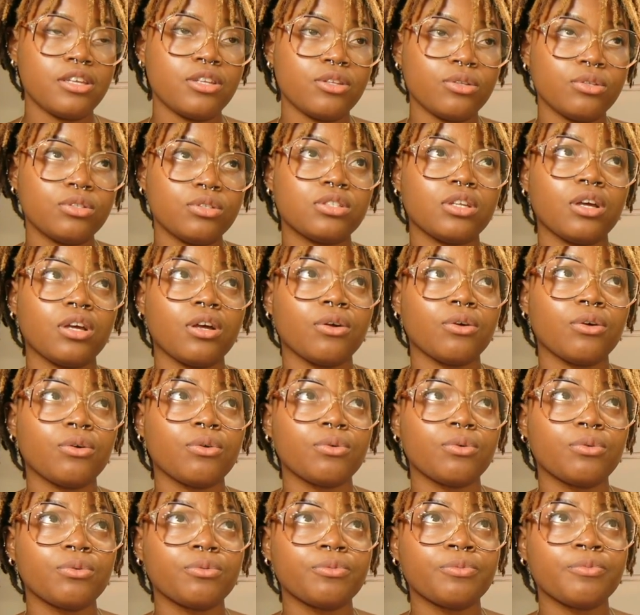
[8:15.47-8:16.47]

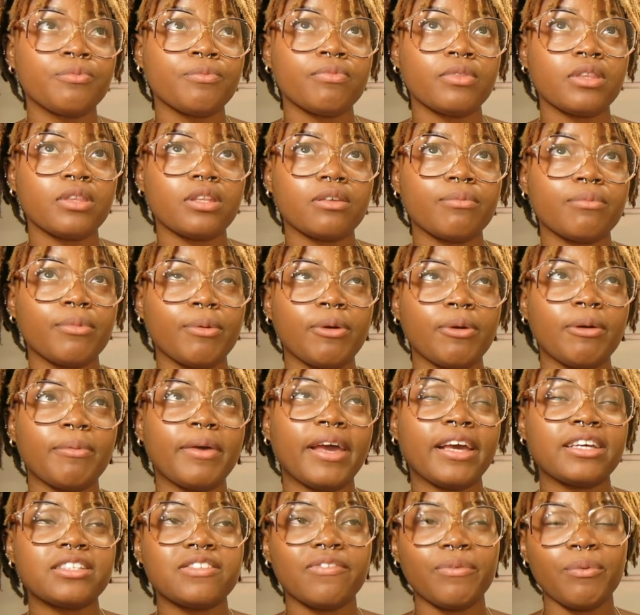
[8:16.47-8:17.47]
So, my mom
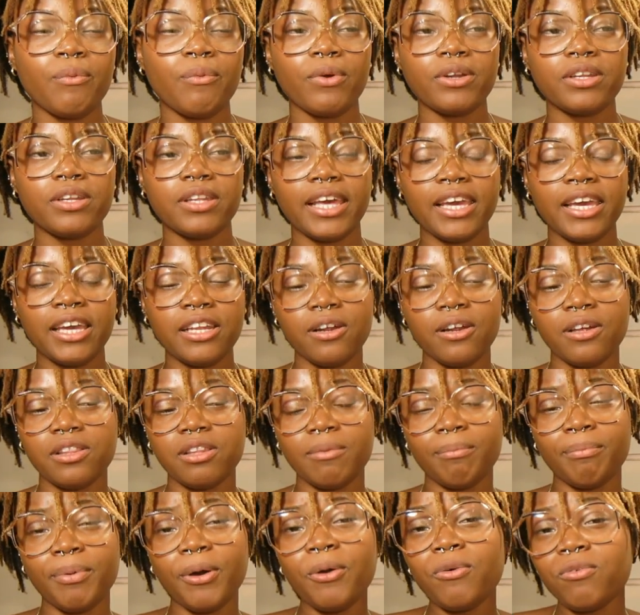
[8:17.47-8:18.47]
asked if we wanted to, like, get on
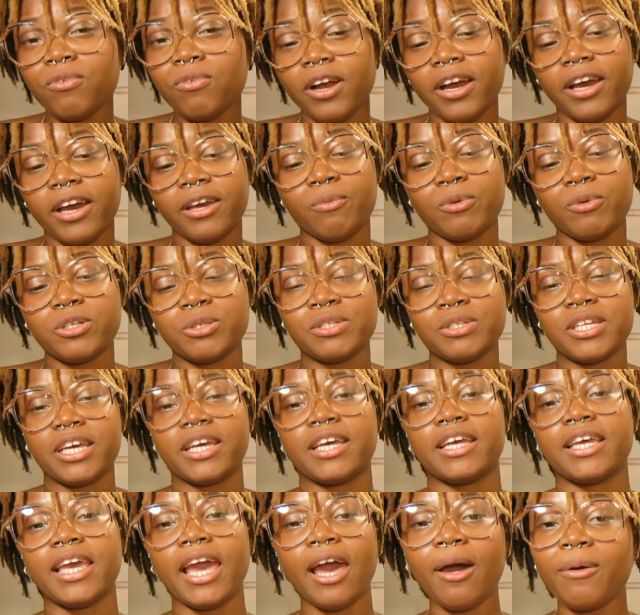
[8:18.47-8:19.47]
the boat ride, which was, like,
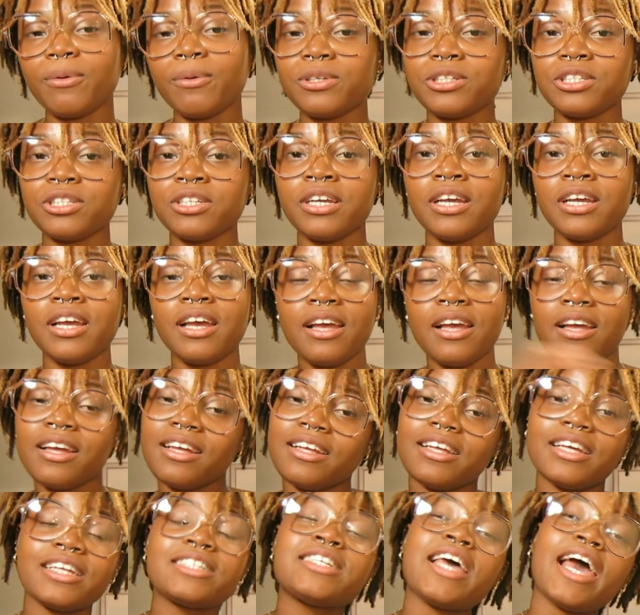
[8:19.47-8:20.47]
a couch
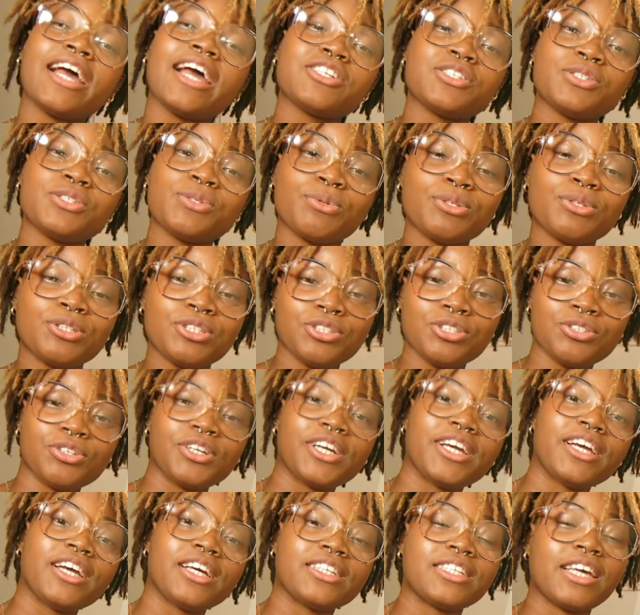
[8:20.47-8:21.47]
attached to a
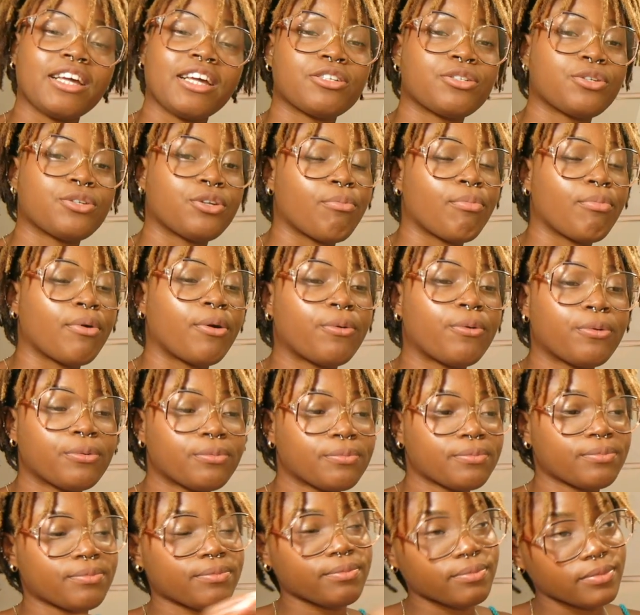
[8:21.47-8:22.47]
string attached to the boat
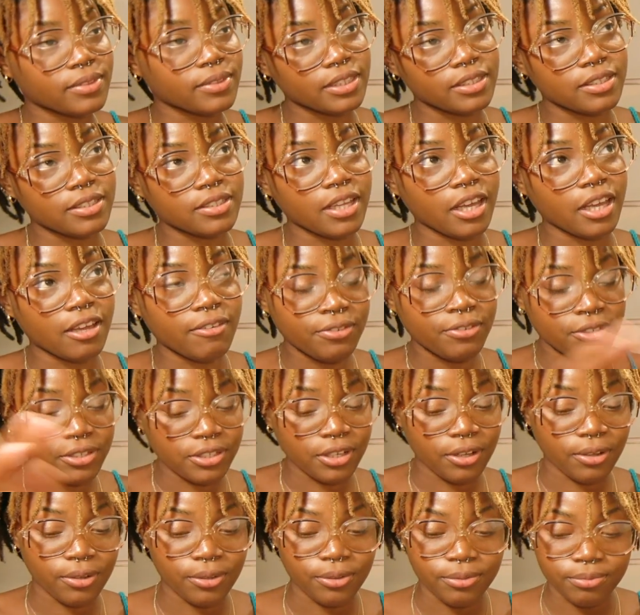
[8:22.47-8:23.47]
and stuff.
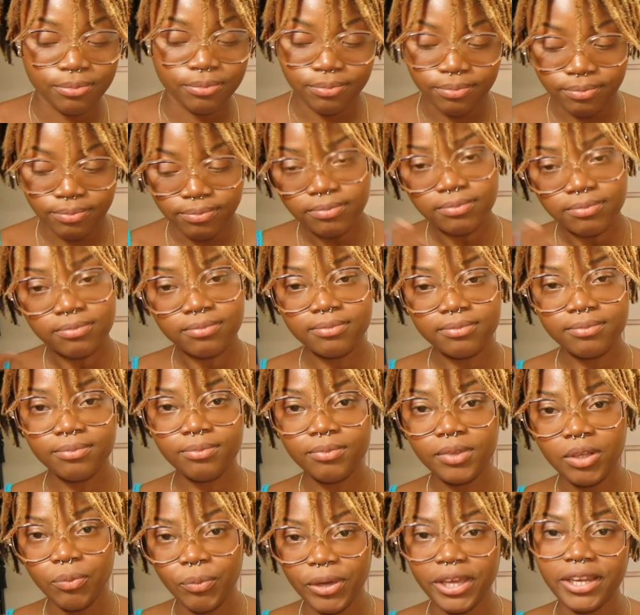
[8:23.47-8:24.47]
So,
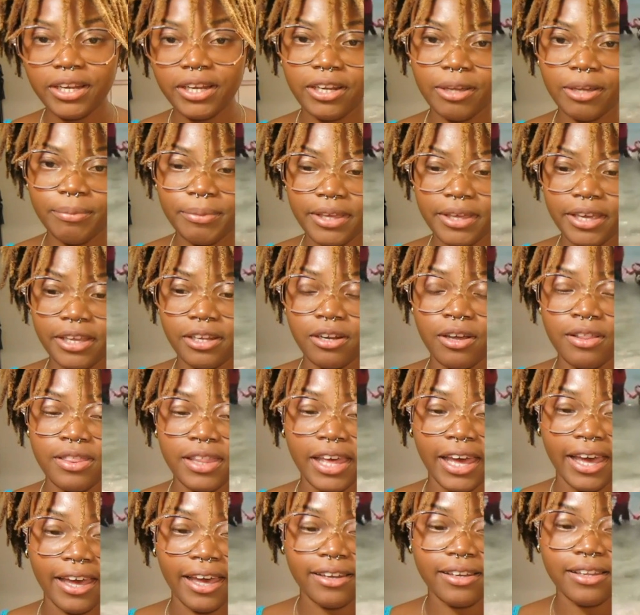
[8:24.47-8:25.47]
we ended up getting on
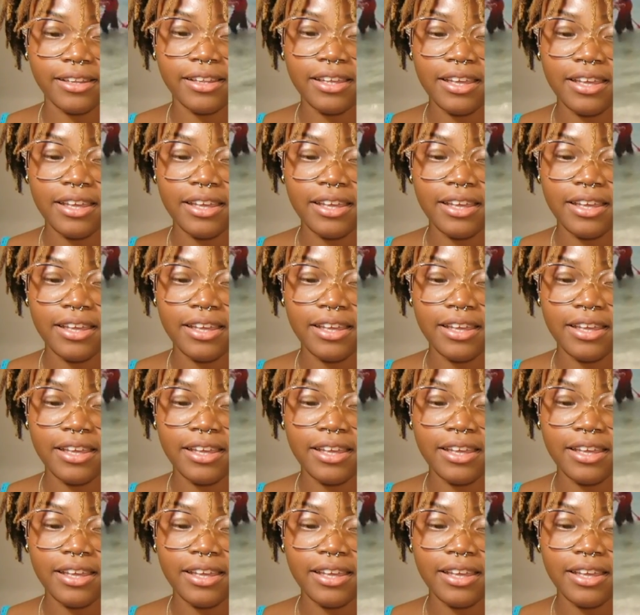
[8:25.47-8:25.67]
that.